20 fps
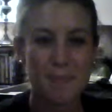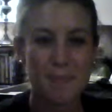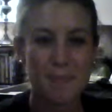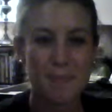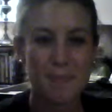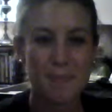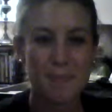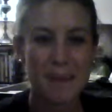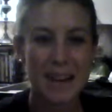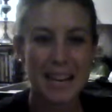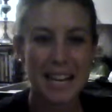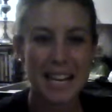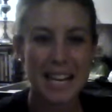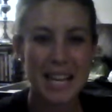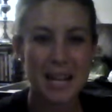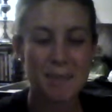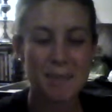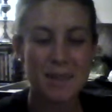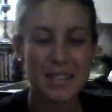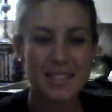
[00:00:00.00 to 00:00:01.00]
Hi, my
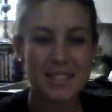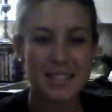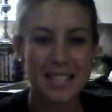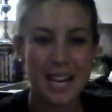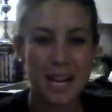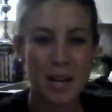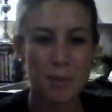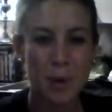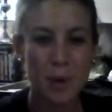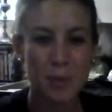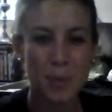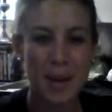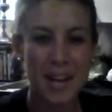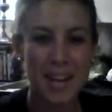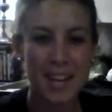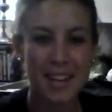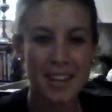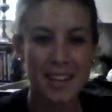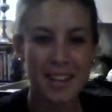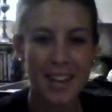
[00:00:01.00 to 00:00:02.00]
name is Sarah
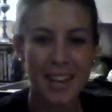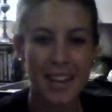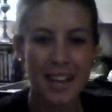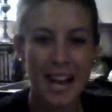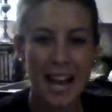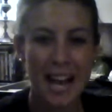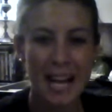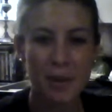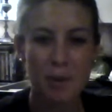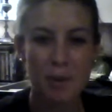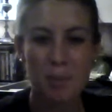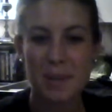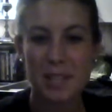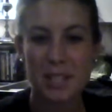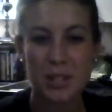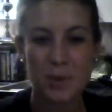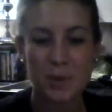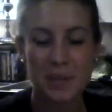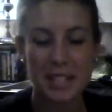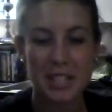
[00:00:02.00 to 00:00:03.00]
Woodwake, and I will be
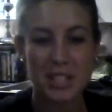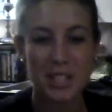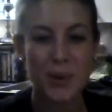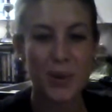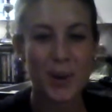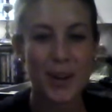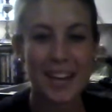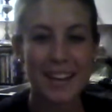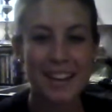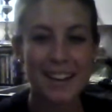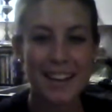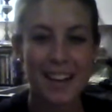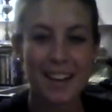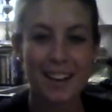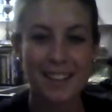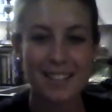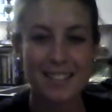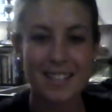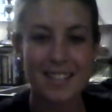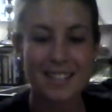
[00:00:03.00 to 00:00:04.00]
doing a toy
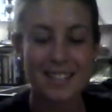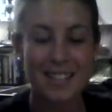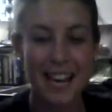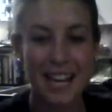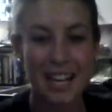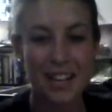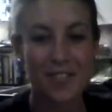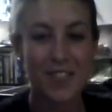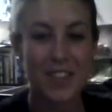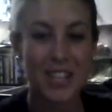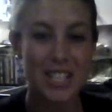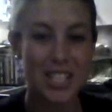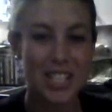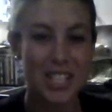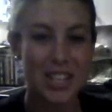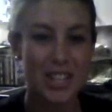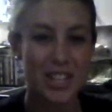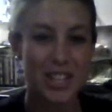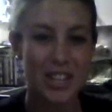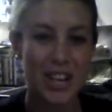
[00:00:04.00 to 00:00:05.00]
analysis on a
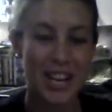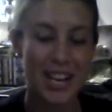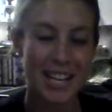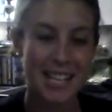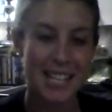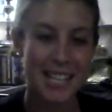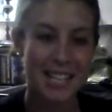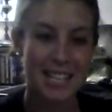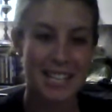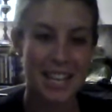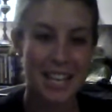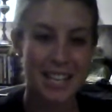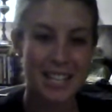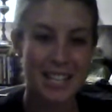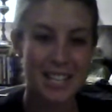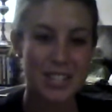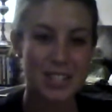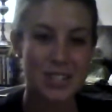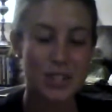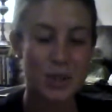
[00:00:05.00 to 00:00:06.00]
vintage
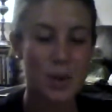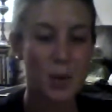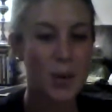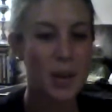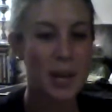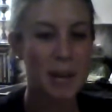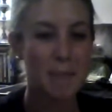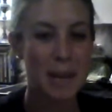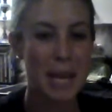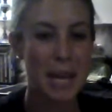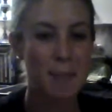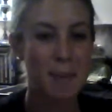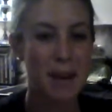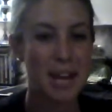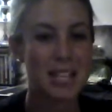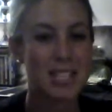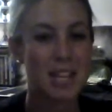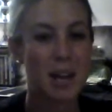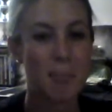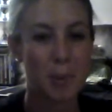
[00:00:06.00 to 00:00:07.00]
1990s toy made
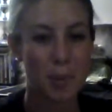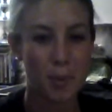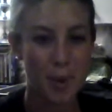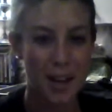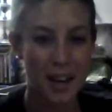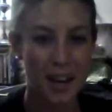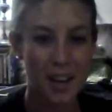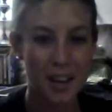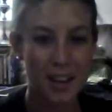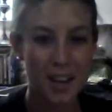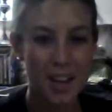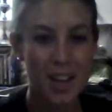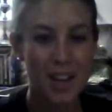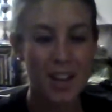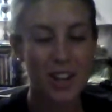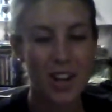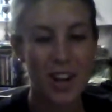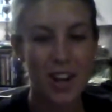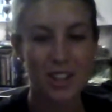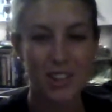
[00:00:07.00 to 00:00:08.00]
by Tupperware
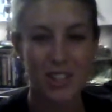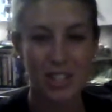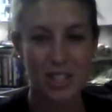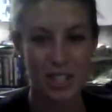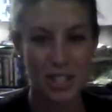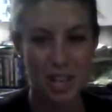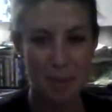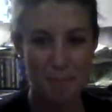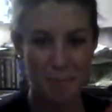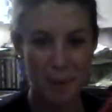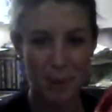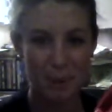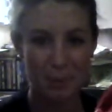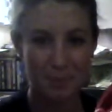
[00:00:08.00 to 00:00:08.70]
called the Shape-O.